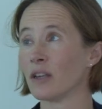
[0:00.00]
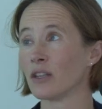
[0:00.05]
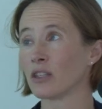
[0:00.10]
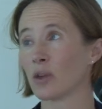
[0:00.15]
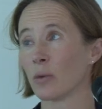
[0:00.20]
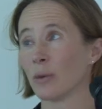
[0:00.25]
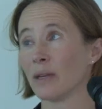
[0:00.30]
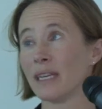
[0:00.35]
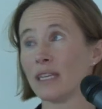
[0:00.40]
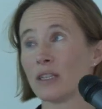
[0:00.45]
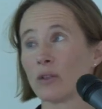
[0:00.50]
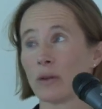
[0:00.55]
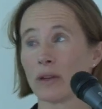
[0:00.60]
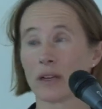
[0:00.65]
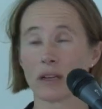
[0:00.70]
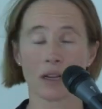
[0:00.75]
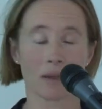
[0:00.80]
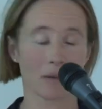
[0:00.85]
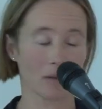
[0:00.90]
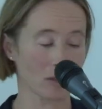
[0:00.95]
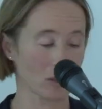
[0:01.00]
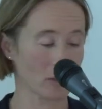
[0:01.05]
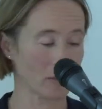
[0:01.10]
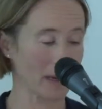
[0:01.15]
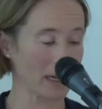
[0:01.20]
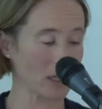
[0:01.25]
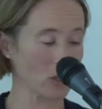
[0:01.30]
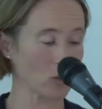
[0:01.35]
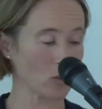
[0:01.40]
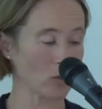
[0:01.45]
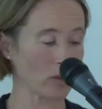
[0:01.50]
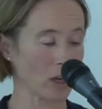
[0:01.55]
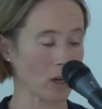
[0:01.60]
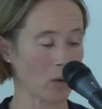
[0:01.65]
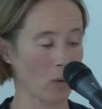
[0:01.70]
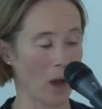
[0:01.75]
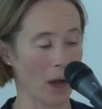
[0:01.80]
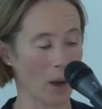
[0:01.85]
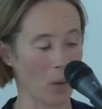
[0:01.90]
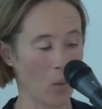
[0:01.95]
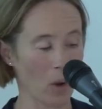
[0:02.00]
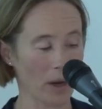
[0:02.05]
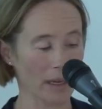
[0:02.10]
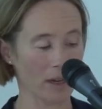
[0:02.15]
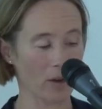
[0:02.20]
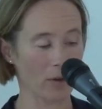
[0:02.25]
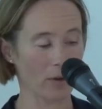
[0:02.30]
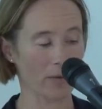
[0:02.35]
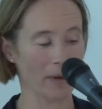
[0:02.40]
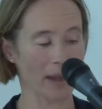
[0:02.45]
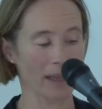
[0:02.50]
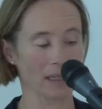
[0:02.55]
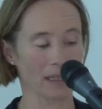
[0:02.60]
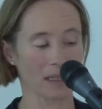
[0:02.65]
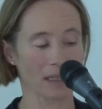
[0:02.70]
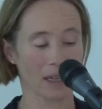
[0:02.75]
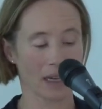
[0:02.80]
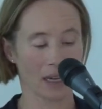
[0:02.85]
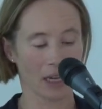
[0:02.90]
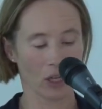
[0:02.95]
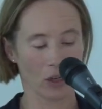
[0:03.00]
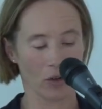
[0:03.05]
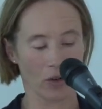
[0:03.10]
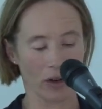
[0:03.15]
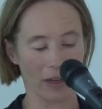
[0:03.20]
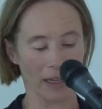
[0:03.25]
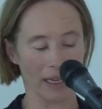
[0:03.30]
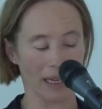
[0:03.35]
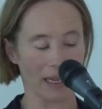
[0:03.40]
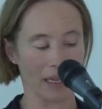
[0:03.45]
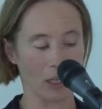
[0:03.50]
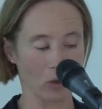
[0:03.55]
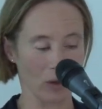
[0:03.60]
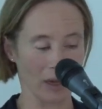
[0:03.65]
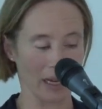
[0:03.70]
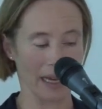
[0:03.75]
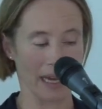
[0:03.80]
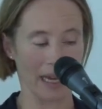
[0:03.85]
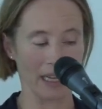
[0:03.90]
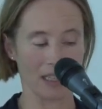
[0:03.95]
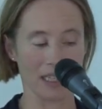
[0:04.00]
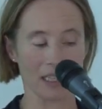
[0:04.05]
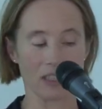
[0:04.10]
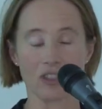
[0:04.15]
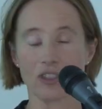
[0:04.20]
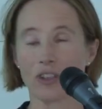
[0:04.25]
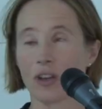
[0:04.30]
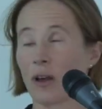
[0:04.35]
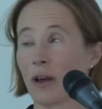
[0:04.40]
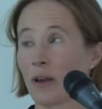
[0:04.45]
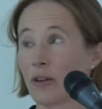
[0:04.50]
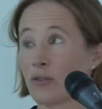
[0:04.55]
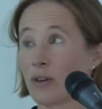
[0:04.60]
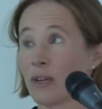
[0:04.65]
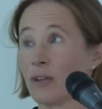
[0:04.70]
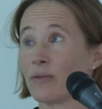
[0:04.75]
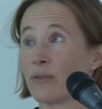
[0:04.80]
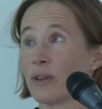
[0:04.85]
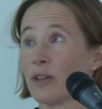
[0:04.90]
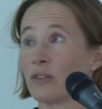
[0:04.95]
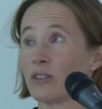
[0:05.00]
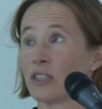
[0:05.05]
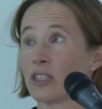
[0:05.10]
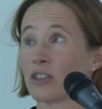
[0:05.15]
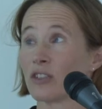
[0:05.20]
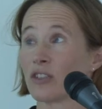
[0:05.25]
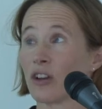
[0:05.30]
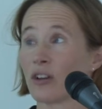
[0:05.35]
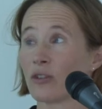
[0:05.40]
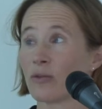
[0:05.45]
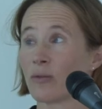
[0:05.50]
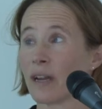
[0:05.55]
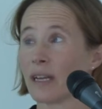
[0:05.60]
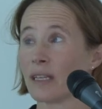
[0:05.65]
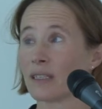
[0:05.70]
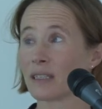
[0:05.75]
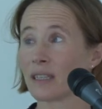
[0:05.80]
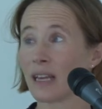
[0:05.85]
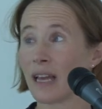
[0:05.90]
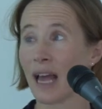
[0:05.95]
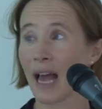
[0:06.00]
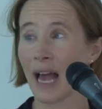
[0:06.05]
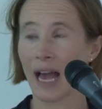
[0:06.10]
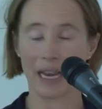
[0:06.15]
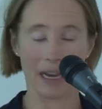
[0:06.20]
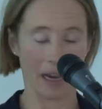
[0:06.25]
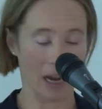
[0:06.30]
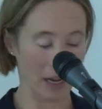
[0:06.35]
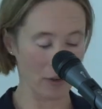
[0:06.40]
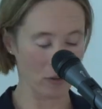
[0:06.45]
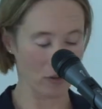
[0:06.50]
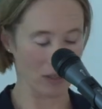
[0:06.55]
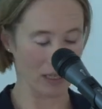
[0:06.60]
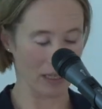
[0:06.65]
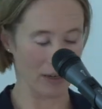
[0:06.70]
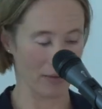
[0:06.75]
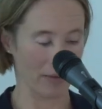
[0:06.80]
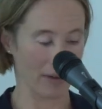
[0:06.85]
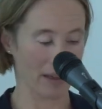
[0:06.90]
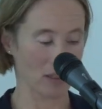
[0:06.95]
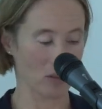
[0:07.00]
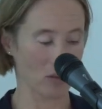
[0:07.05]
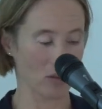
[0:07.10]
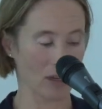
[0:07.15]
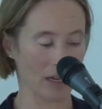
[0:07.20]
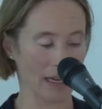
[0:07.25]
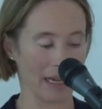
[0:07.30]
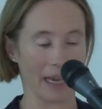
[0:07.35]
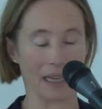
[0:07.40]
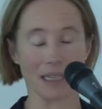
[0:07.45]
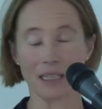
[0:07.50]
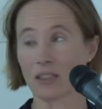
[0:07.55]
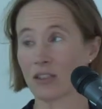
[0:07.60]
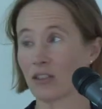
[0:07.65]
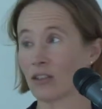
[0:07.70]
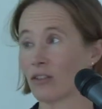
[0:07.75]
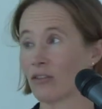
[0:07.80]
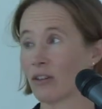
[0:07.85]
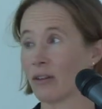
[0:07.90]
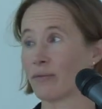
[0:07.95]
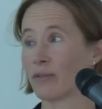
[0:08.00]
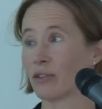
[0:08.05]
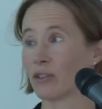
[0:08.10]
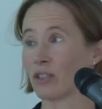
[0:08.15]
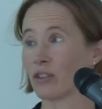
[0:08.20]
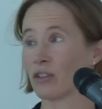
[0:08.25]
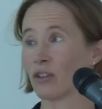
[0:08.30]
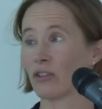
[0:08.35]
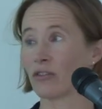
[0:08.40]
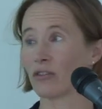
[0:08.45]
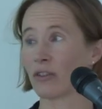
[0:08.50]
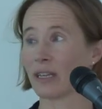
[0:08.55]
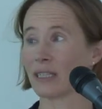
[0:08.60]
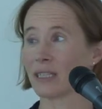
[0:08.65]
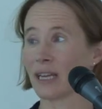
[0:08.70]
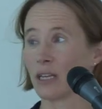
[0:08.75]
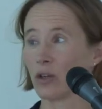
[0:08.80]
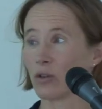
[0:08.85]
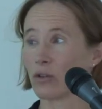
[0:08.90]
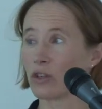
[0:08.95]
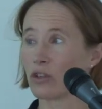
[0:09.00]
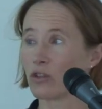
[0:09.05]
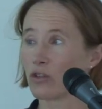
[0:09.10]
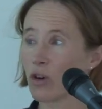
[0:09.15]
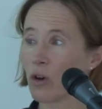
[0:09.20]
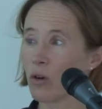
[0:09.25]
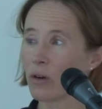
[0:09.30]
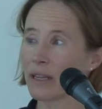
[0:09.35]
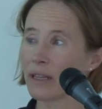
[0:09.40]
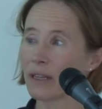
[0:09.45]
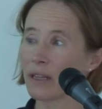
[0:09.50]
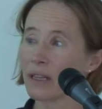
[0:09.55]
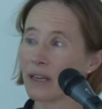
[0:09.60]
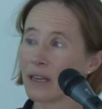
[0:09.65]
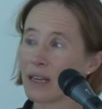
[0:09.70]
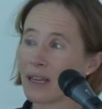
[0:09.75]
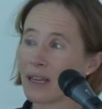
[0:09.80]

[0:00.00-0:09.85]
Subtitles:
So we need to make sure that at 1 year events, you're going to get greenfield discharge rates, and in 100-year events, you're going to get greenfield discharge rates, and you're controlling